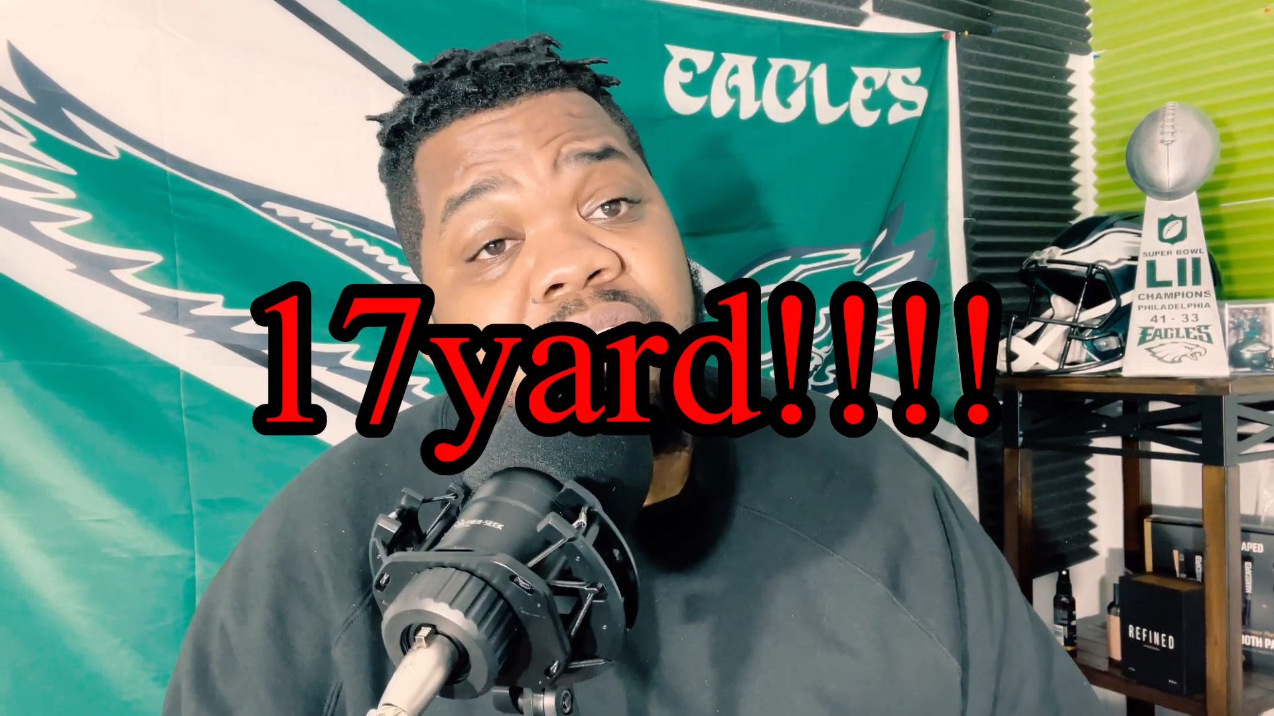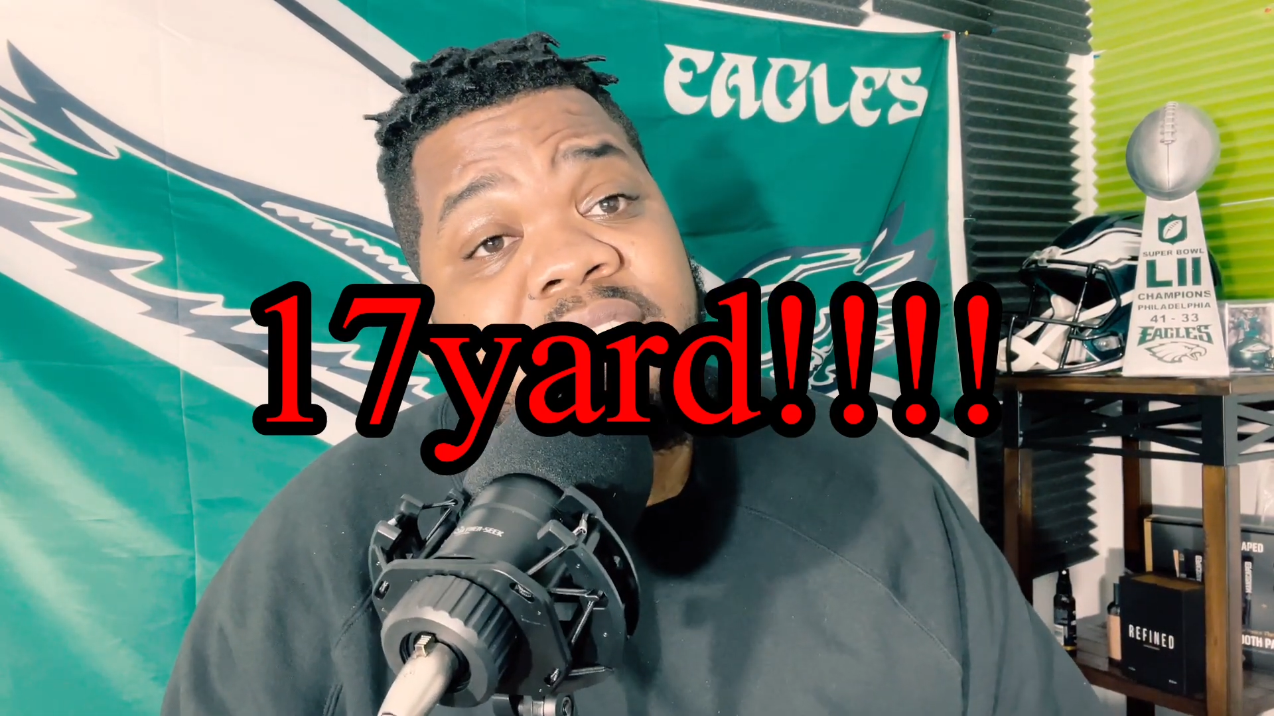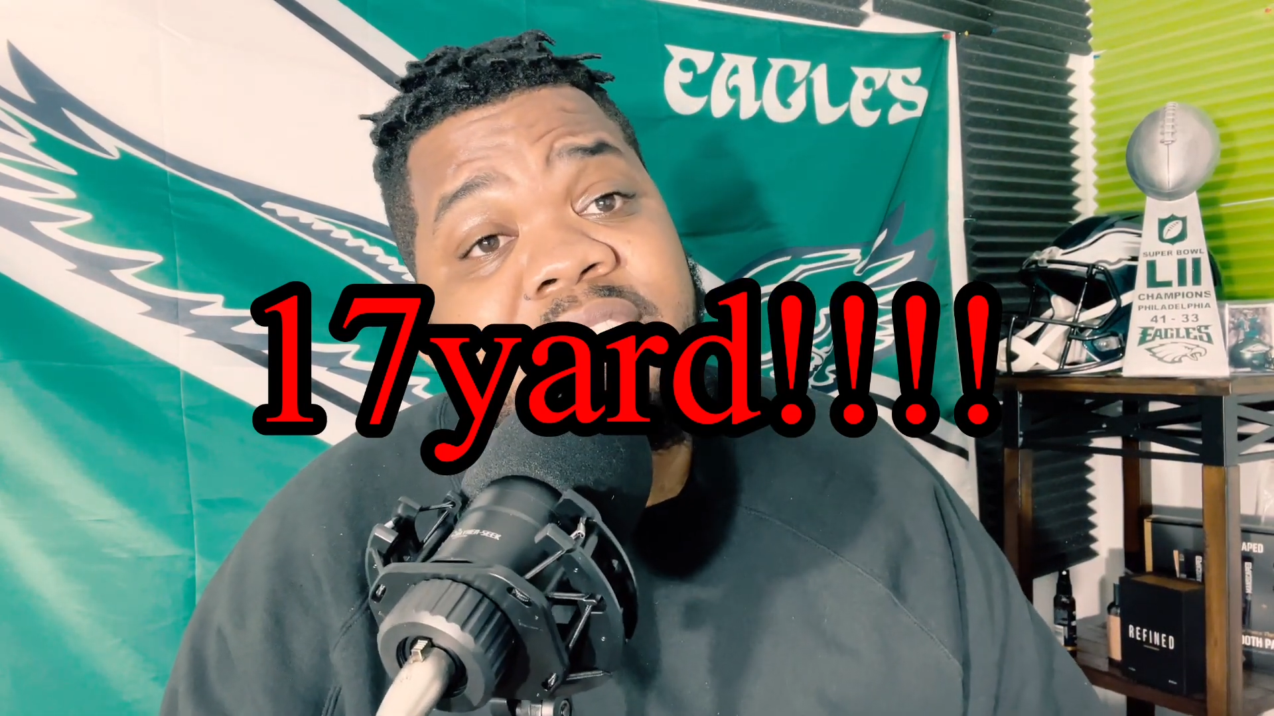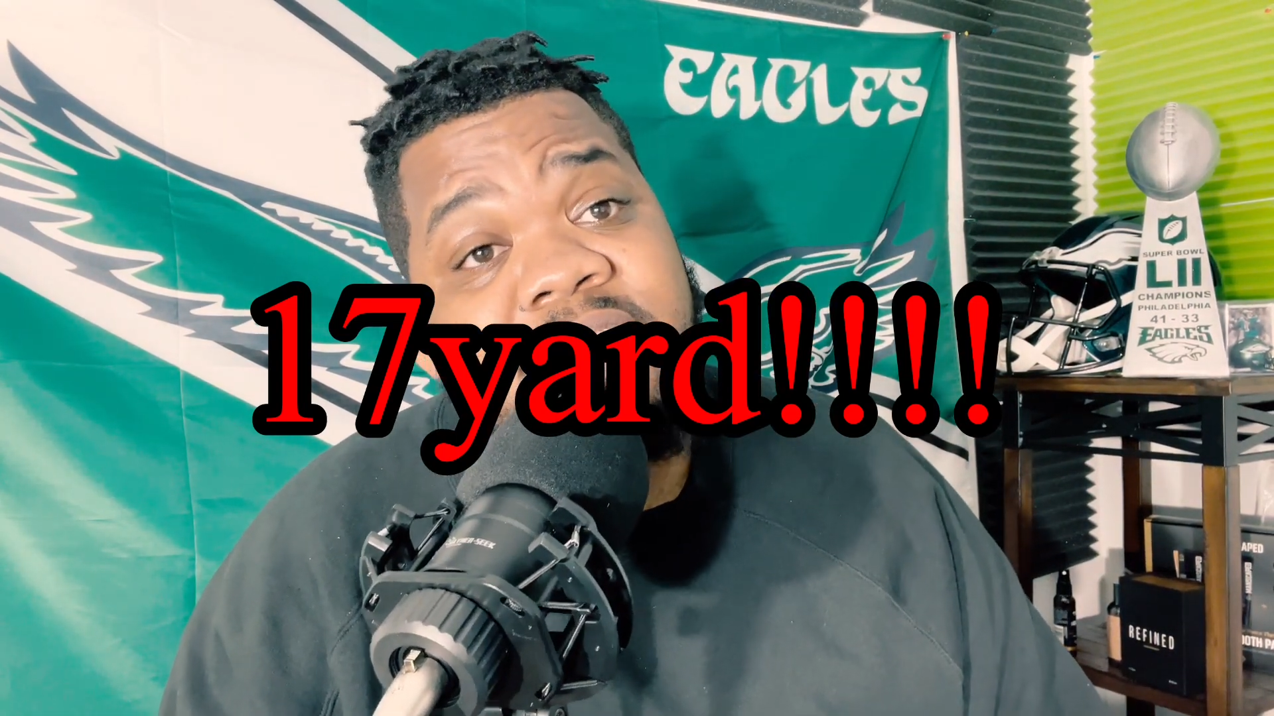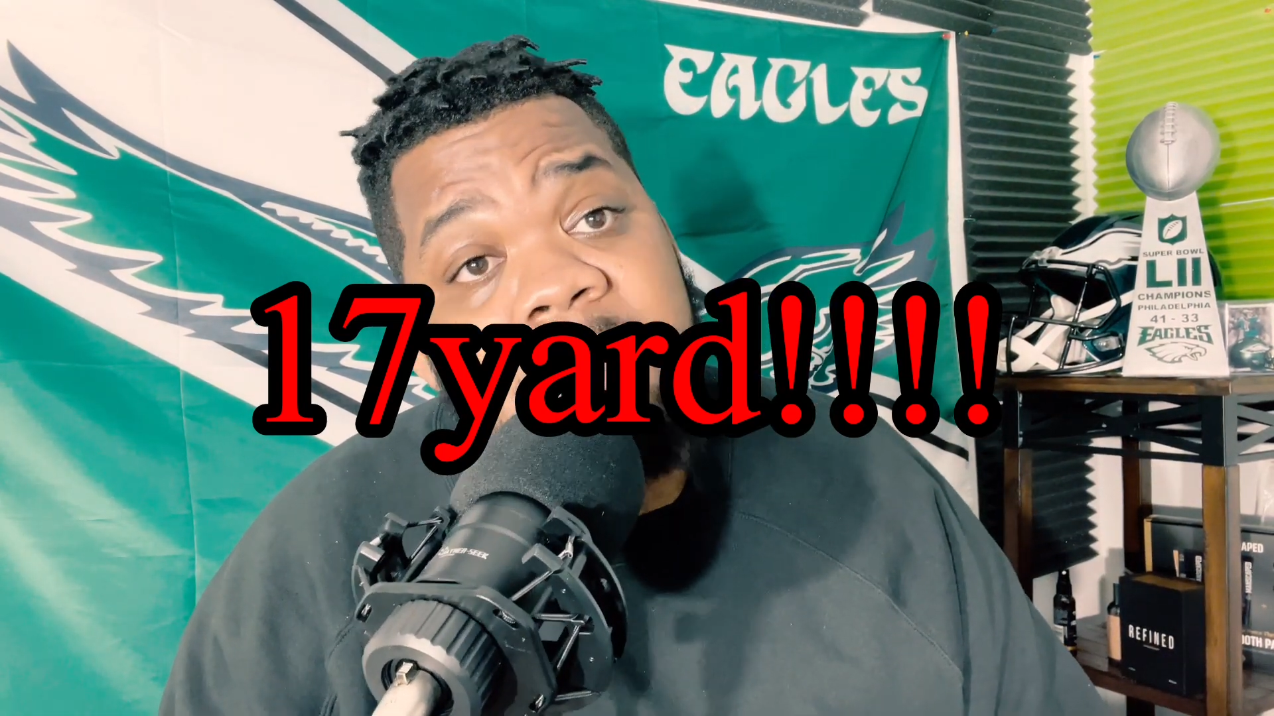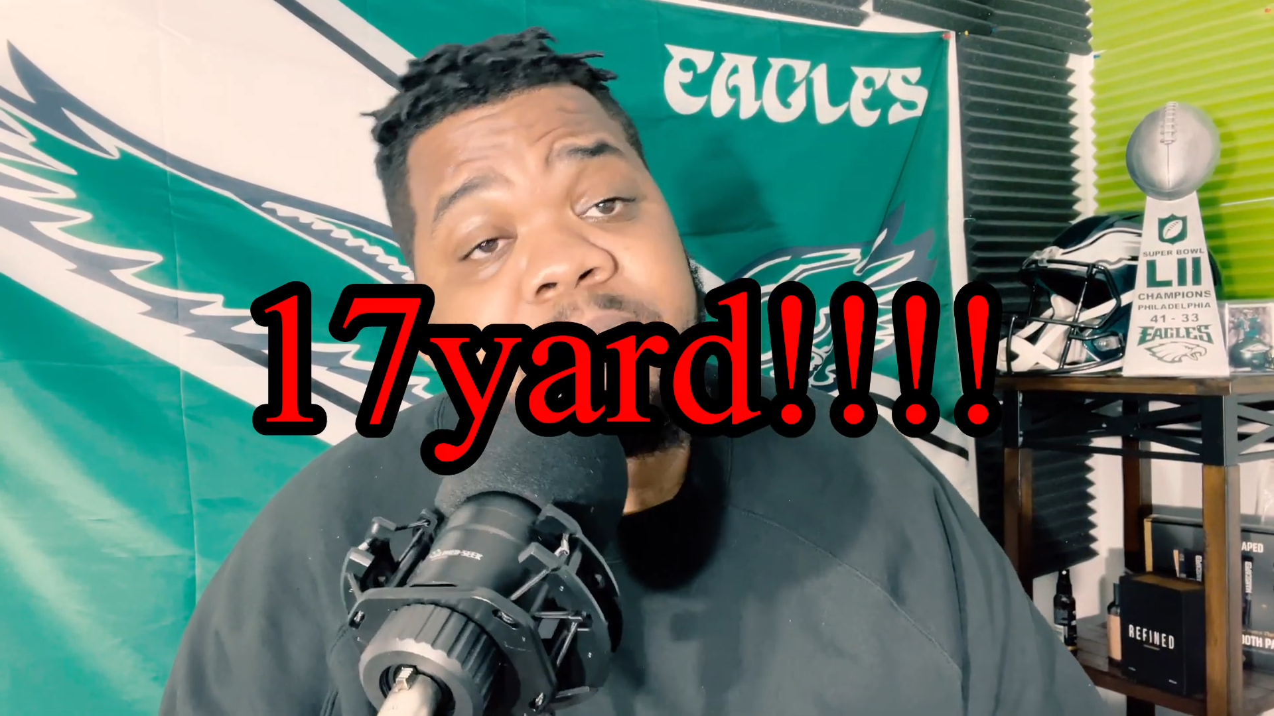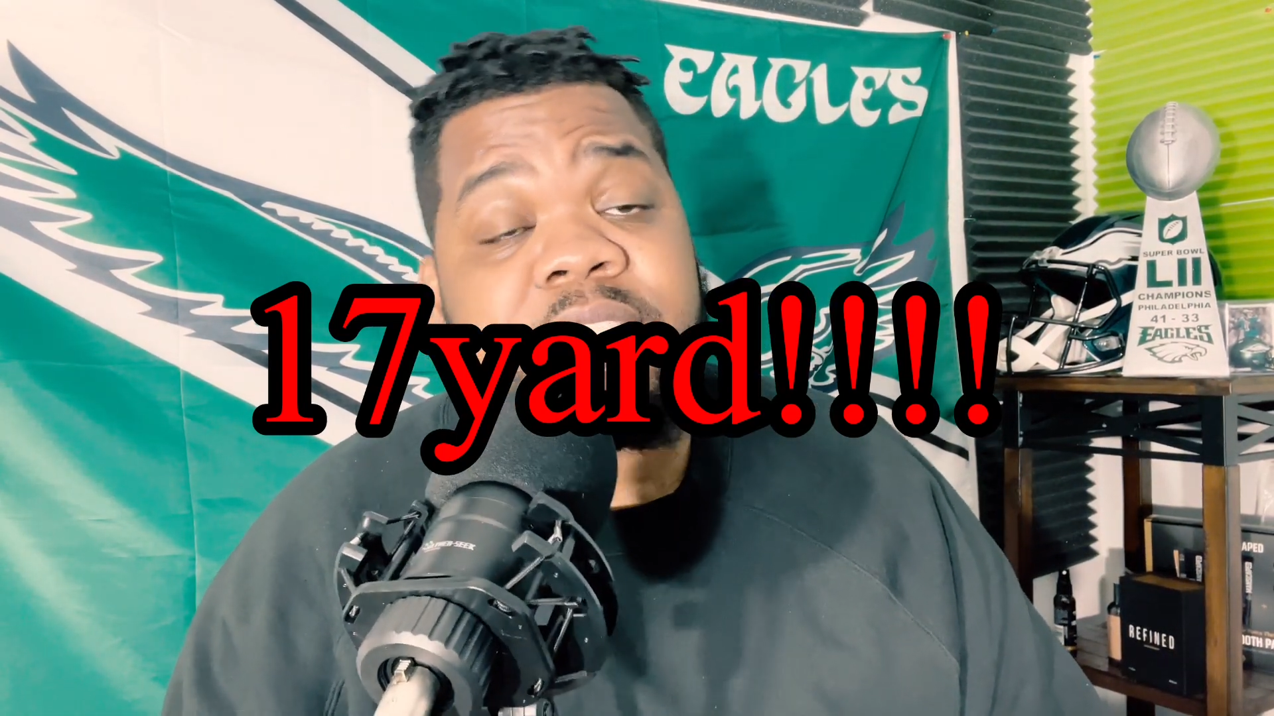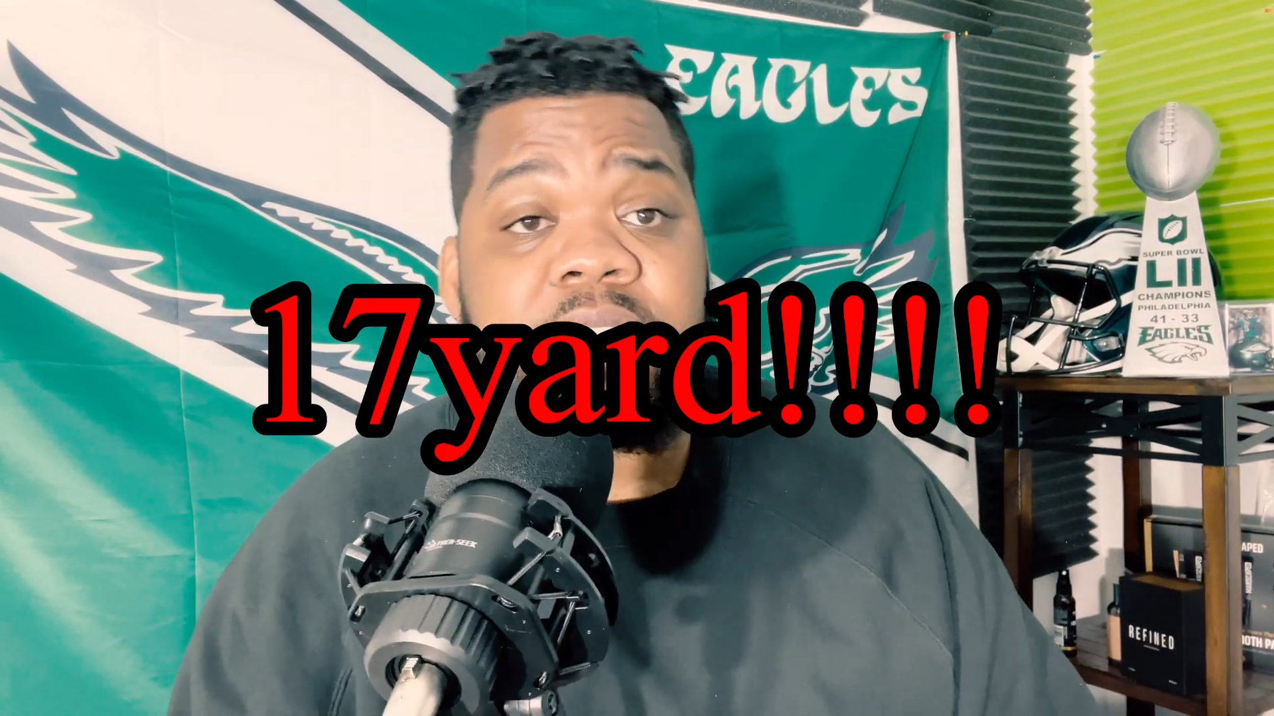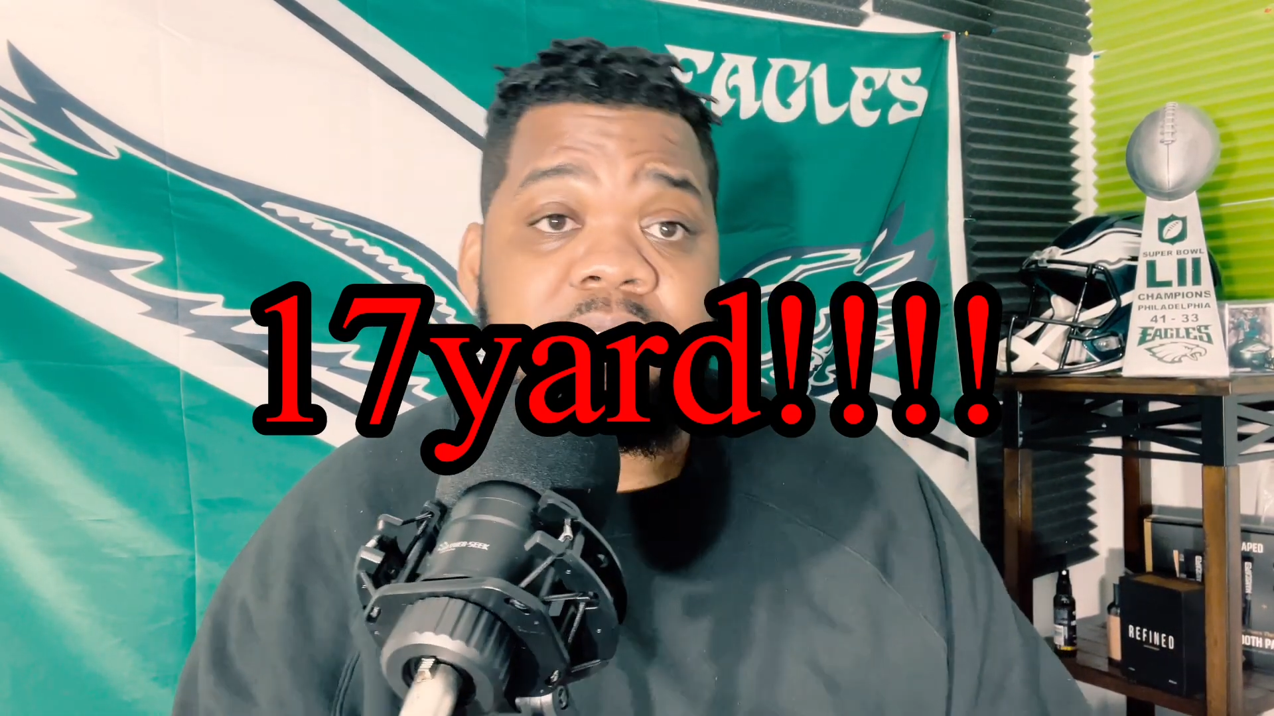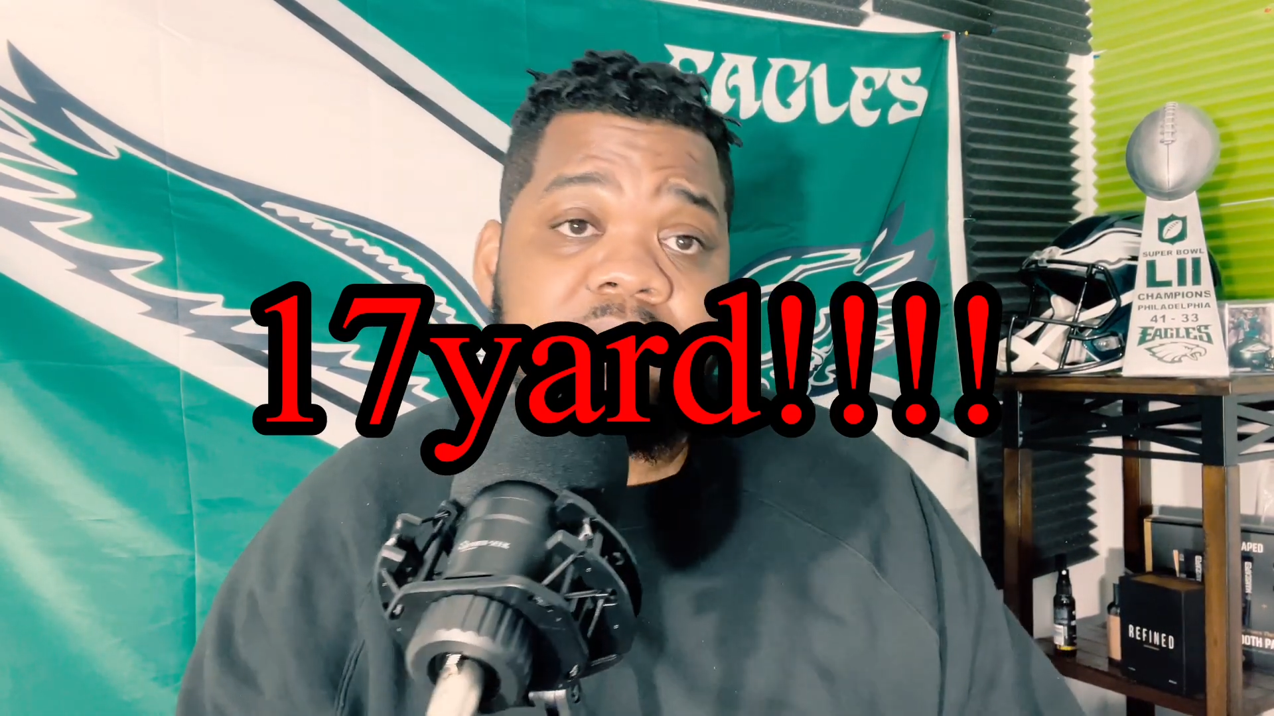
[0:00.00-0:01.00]

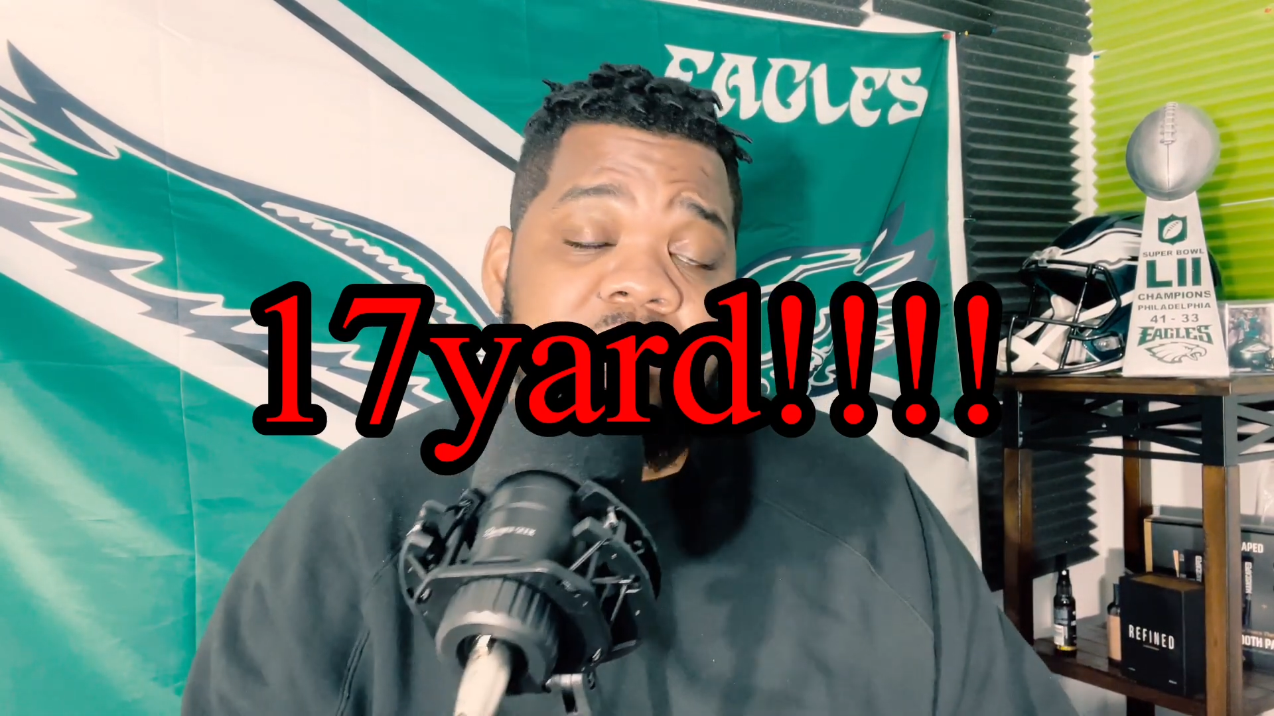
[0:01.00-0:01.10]
reception.